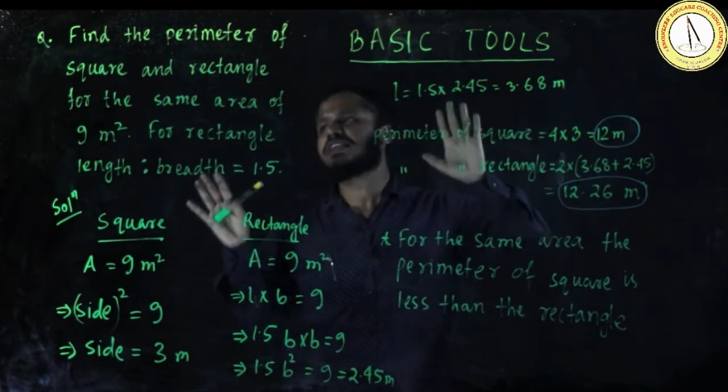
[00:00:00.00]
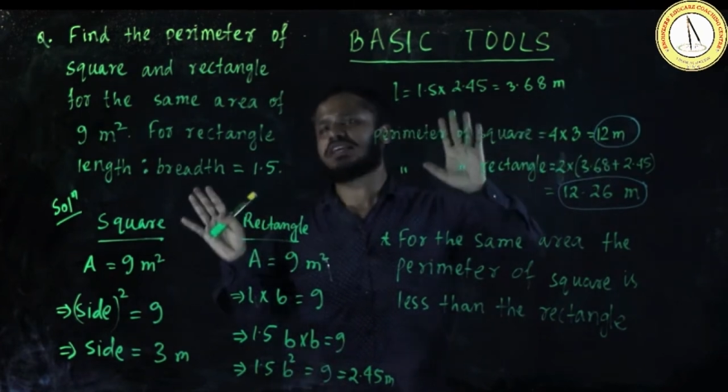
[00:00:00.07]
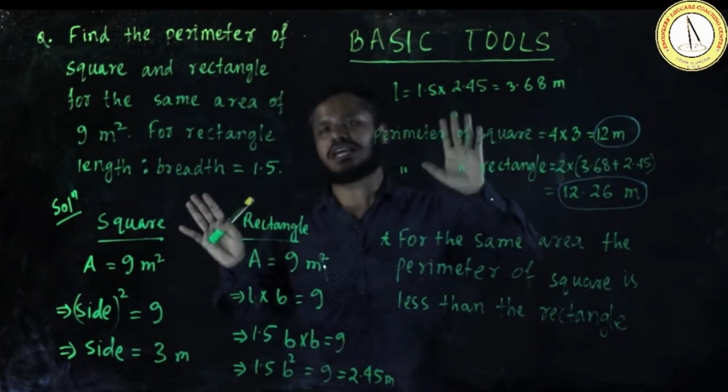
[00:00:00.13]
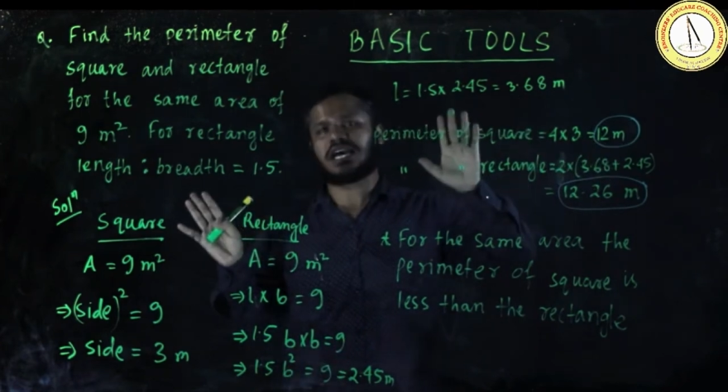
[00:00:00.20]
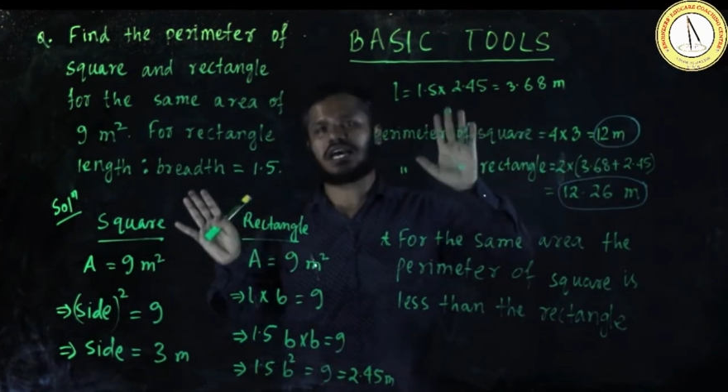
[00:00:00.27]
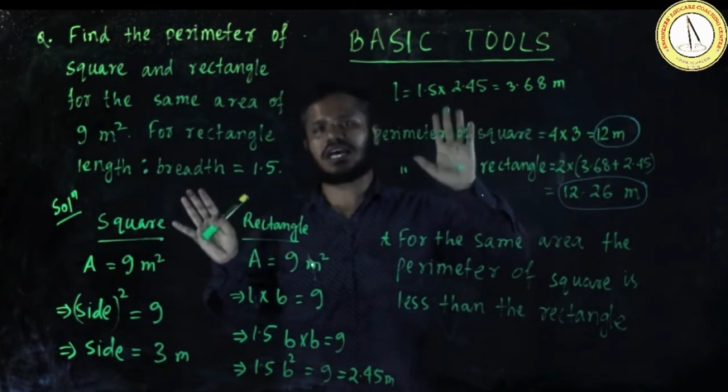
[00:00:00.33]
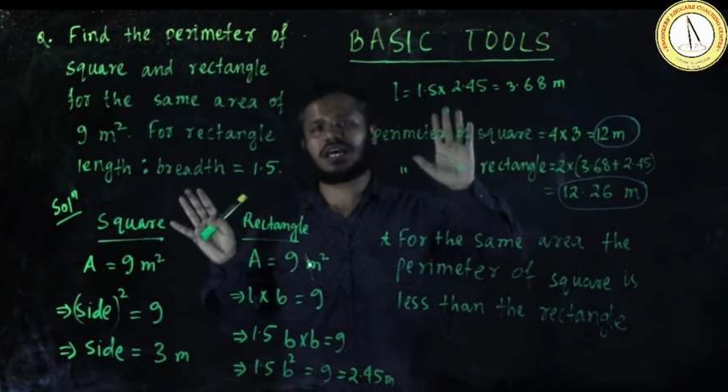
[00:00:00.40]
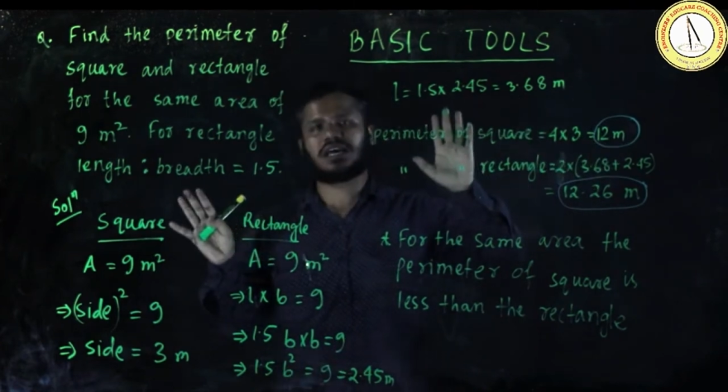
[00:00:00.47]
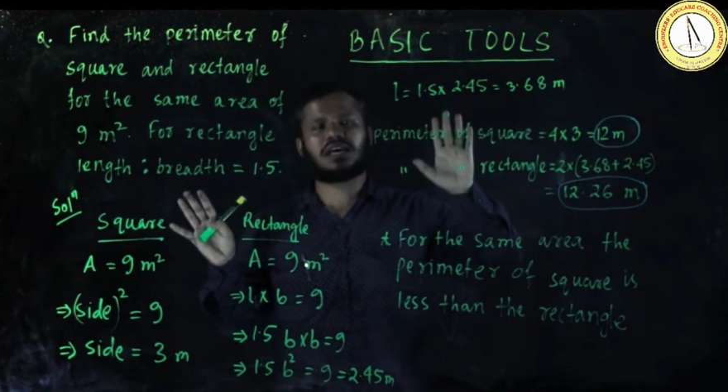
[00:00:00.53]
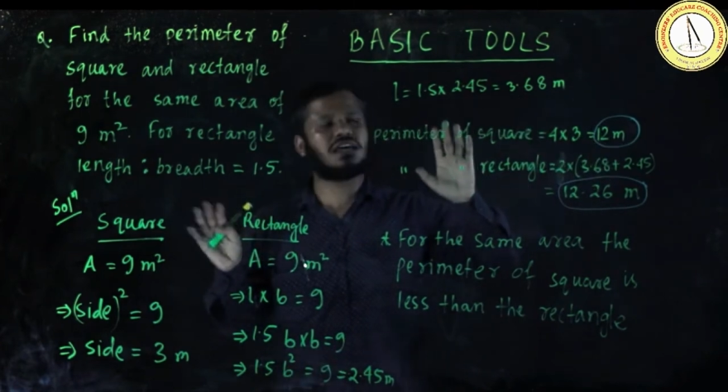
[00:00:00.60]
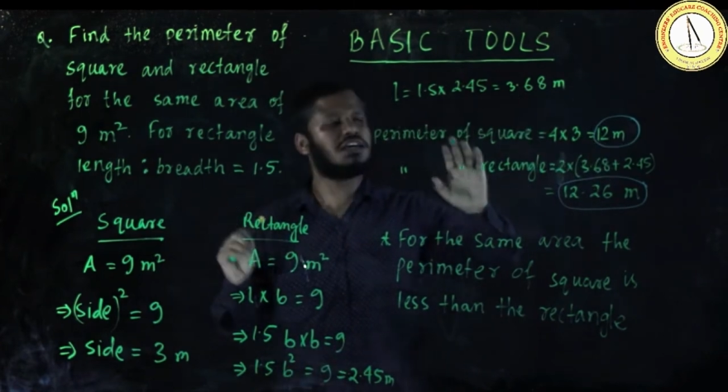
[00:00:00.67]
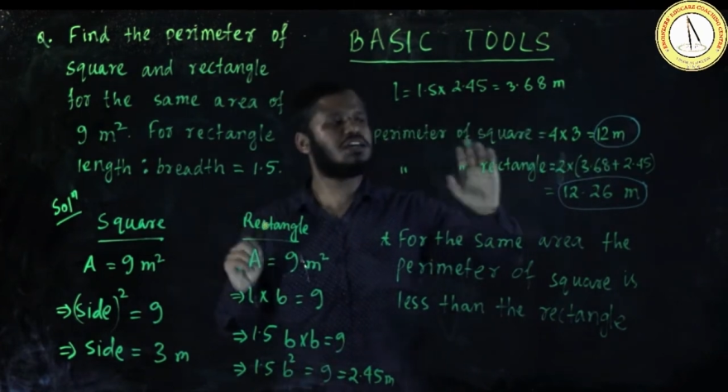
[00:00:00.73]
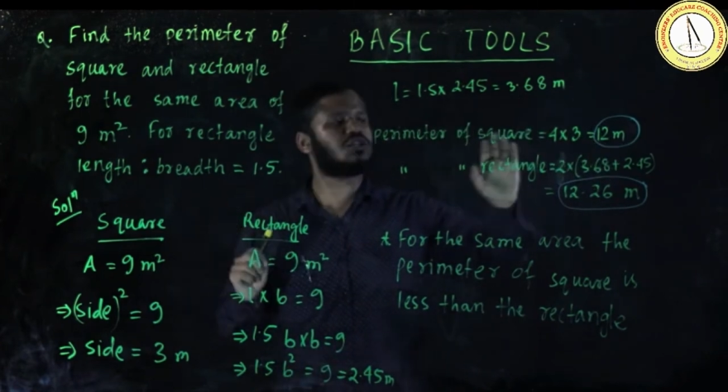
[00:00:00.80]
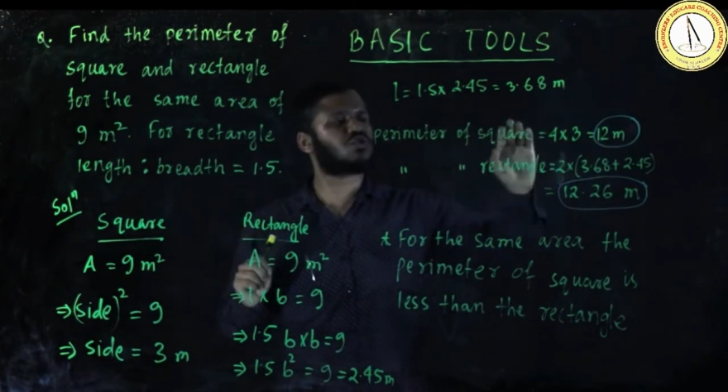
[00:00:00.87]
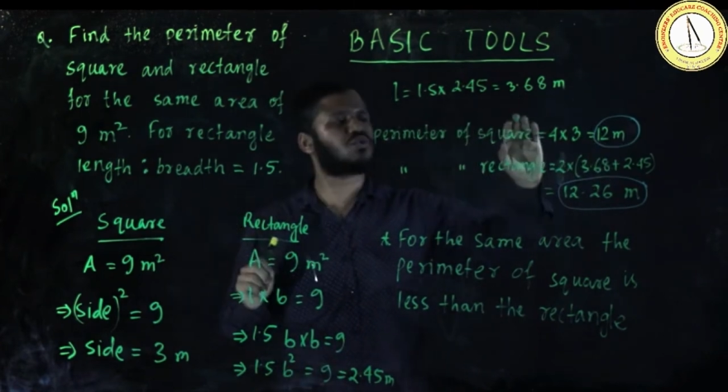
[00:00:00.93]
area,
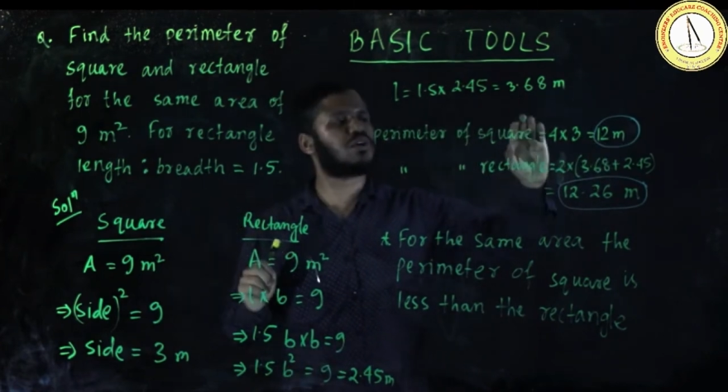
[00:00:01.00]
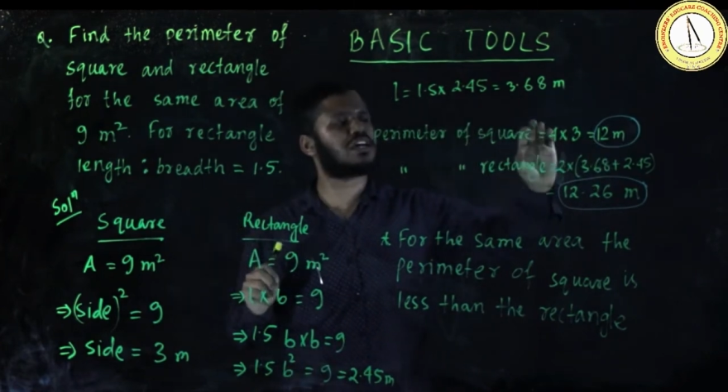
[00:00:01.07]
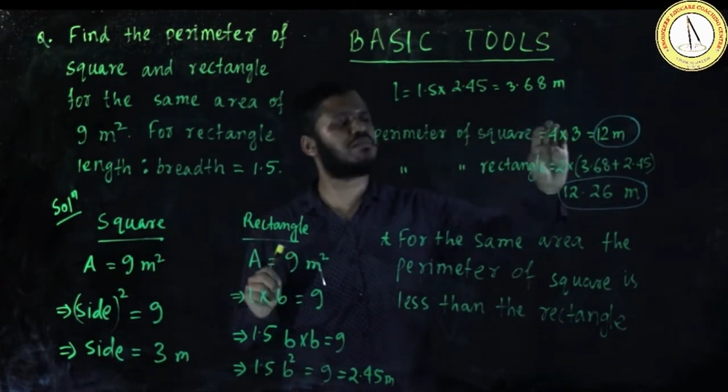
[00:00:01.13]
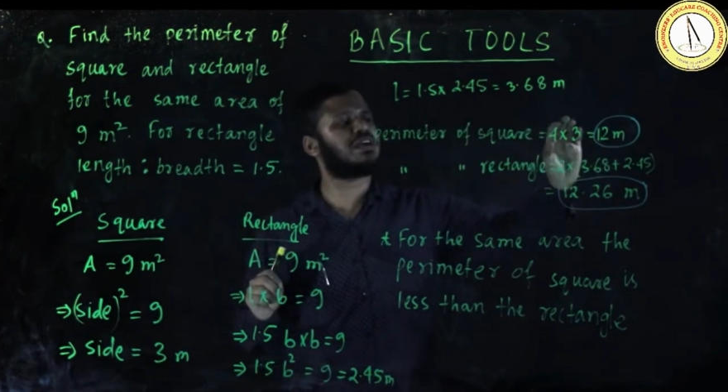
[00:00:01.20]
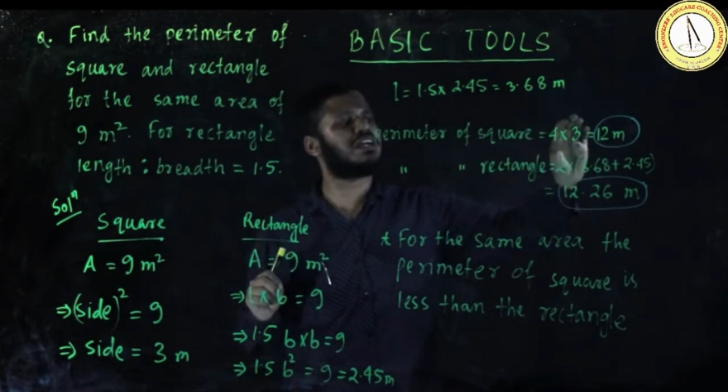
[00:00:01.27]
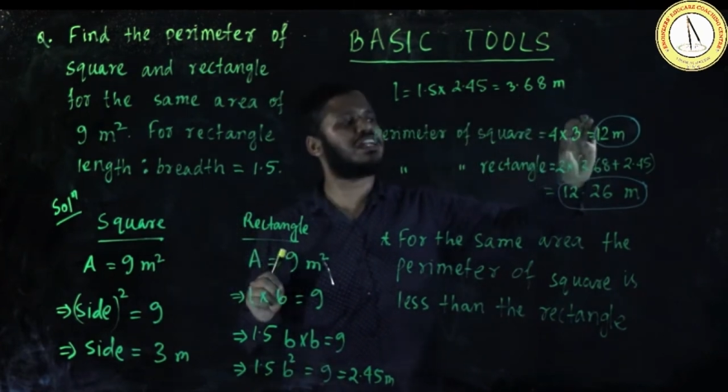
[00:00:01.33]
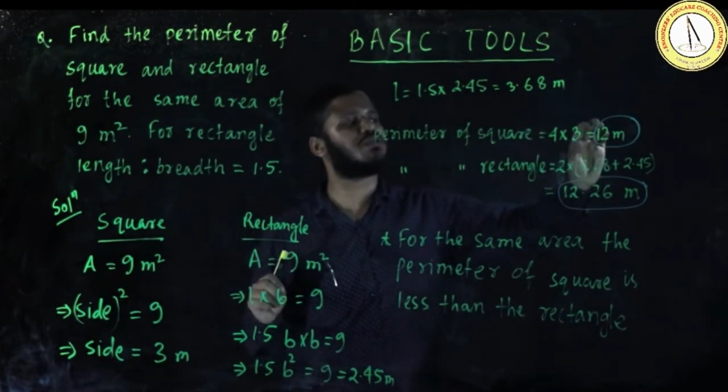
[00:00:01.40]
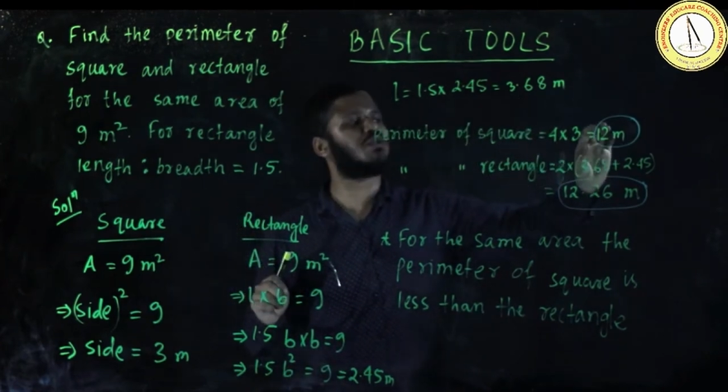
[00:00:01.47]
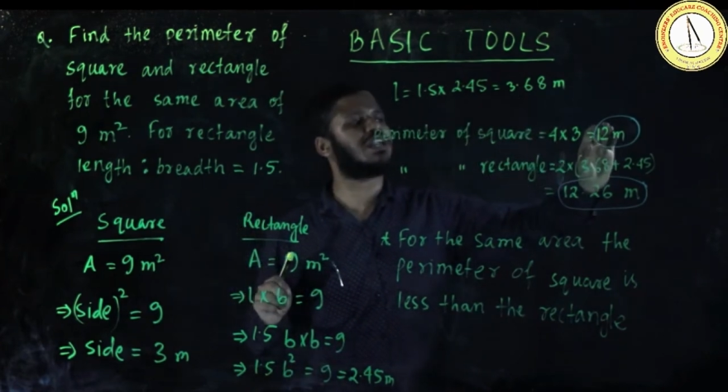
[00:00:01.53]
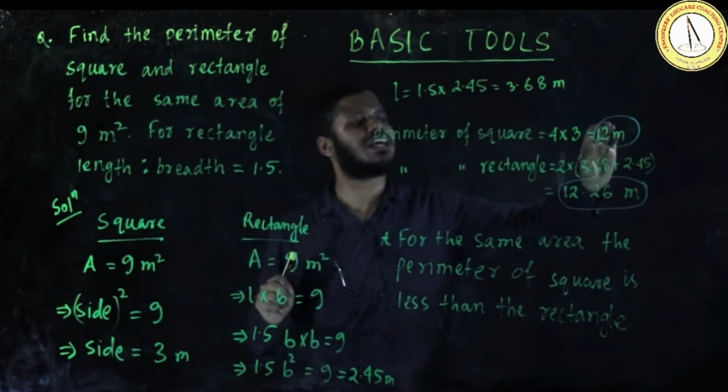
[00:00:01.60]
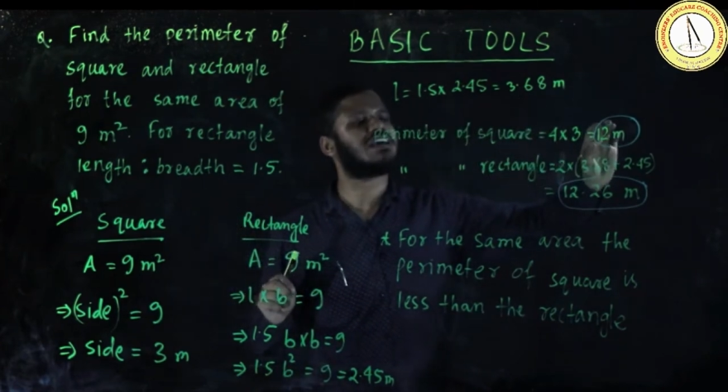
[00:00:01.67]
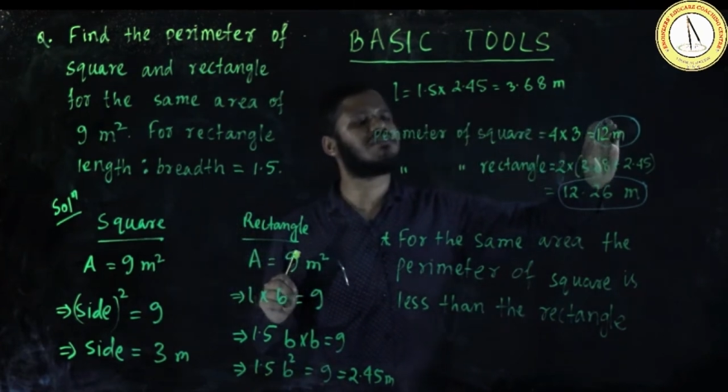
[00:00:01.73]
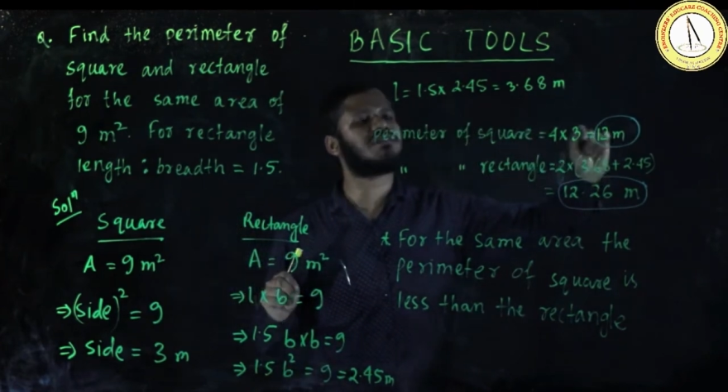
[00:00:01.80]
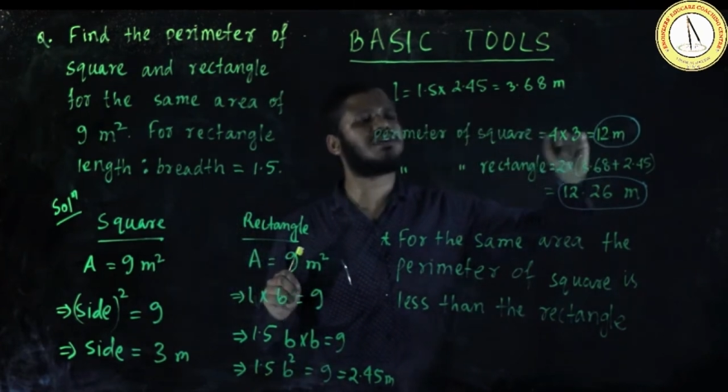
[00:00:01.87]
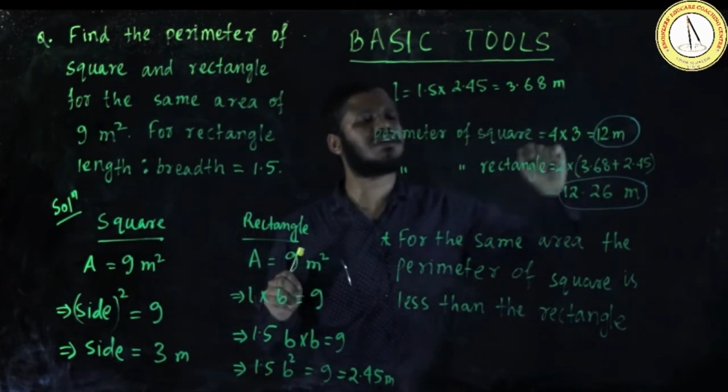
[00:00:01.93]
square building will
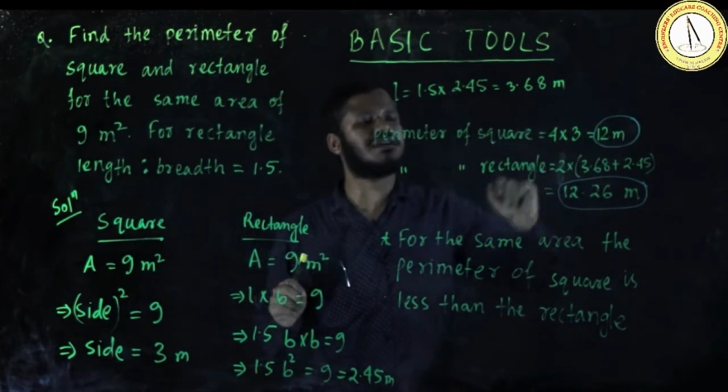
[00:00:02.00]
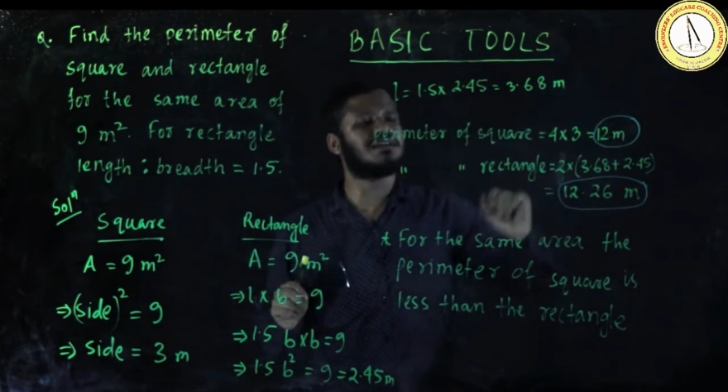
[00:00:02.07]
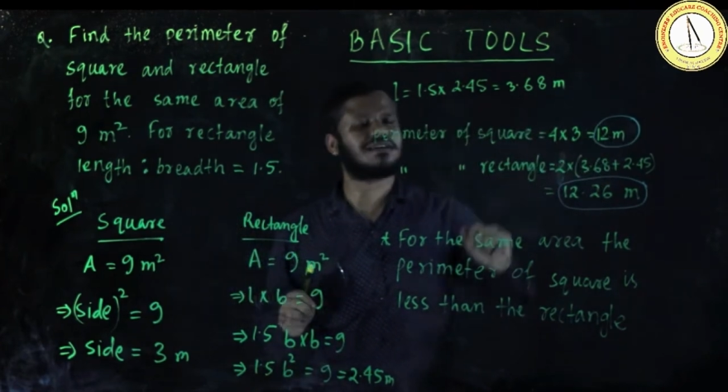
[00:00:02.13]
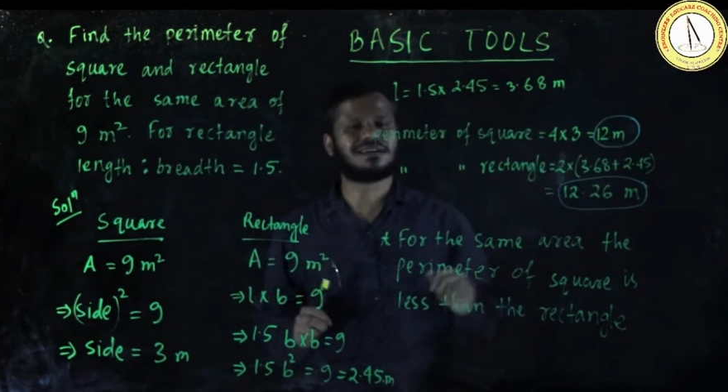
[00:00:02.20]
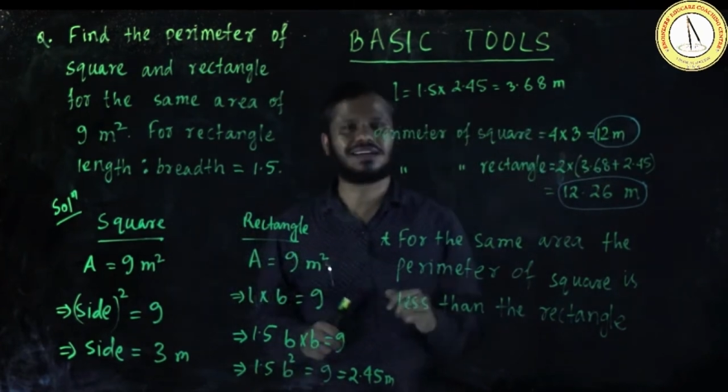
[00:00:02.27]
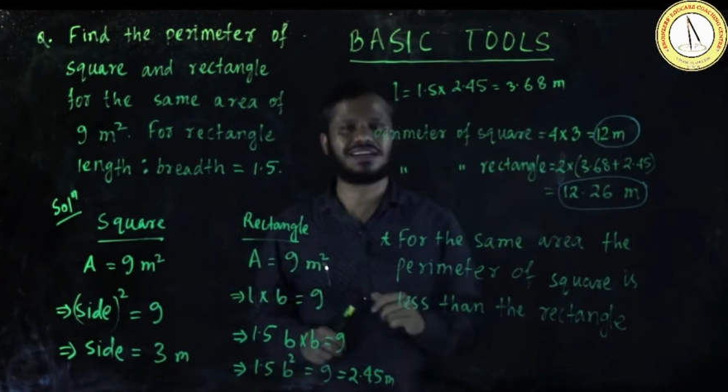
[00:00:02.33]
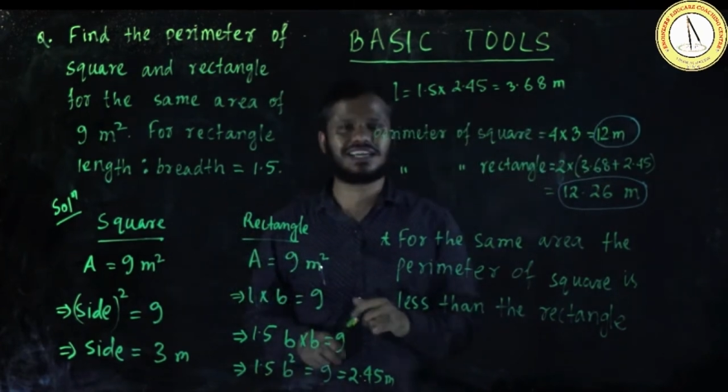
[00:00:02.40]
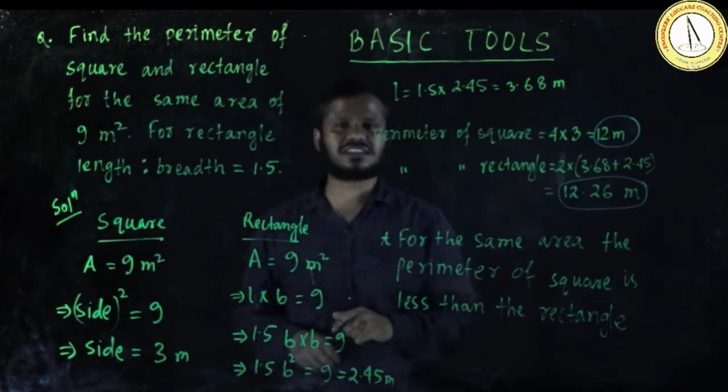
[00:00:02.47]
have